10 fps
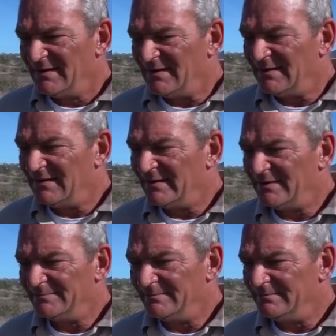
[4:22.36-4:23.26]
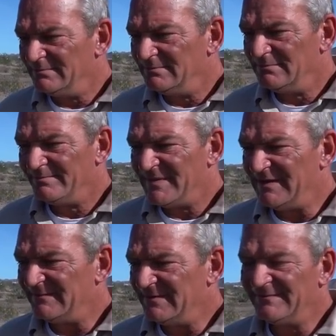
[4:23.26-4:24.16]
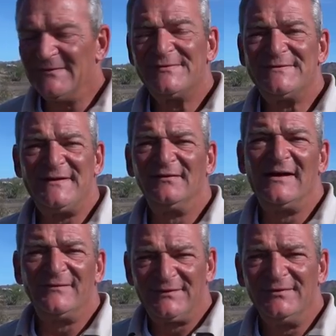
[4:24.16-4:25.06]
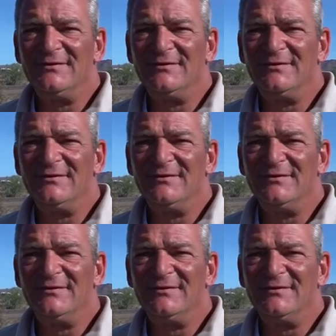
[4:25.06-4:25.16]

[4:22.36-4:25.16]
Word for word: Um, if, if, there's a deal out there,